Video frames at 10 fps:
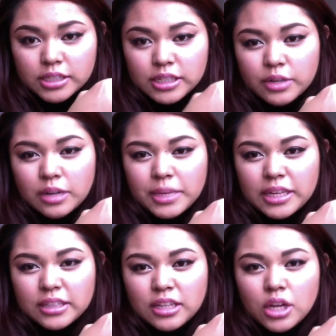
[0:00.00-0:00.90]
See what I
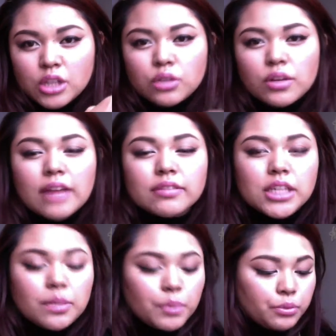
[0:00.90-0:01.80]
mean? So you have to
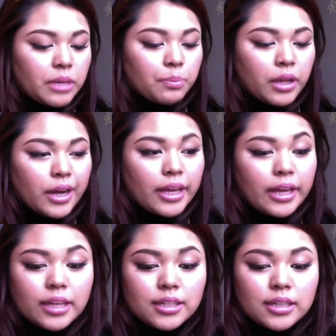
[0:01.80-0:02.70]
keep on reapplying
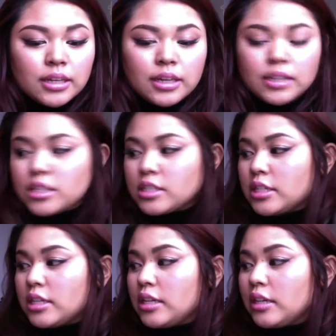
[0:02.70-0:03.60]
it to
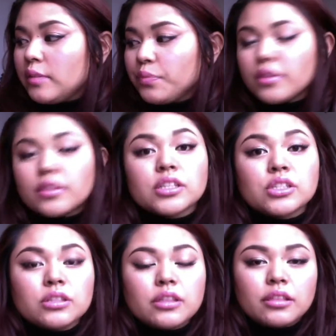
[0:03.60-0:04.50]
see
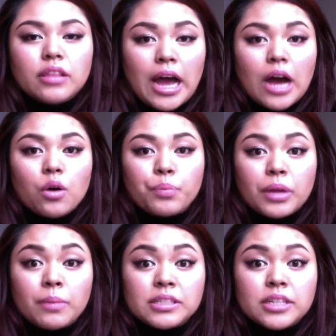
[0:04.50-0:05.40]
this how
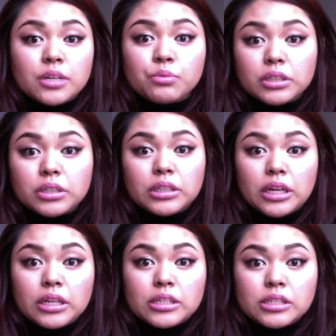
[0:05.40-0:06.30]
pigmented it really
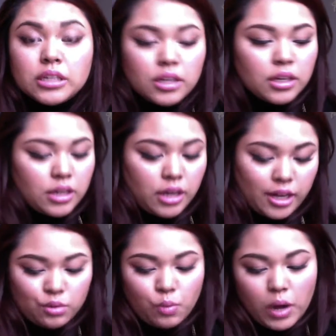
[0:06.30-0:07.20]
is.
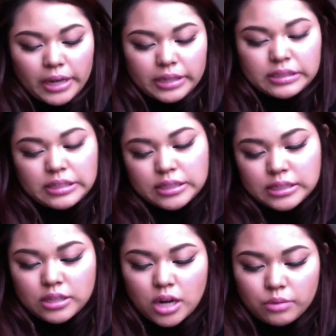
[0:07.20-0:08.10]
Otherwise it's
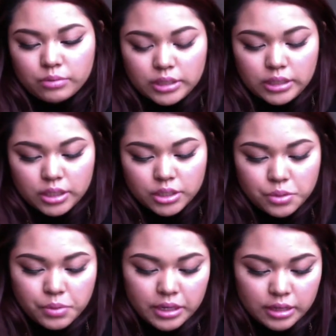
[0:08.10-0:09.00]
not really gonna do
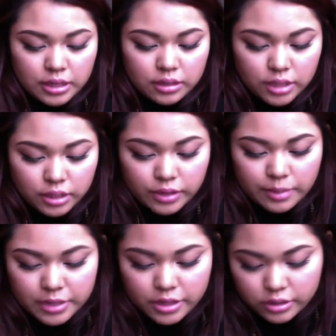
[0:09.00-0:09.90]
anything. I'll grab
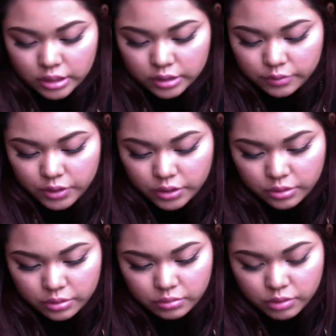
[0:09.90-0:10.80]
another color for you,
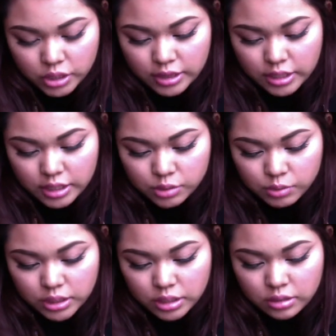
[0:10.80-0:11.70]
which I think is
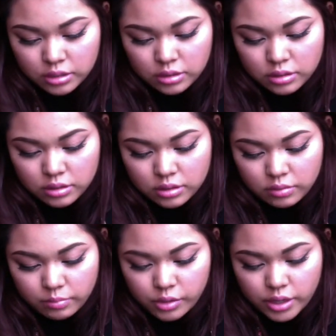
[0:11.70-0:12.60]
really
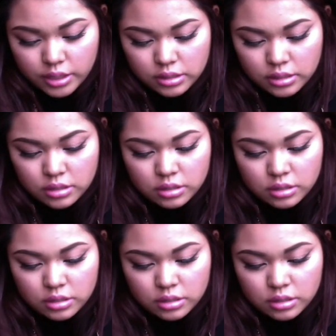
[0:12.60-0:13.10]
bright.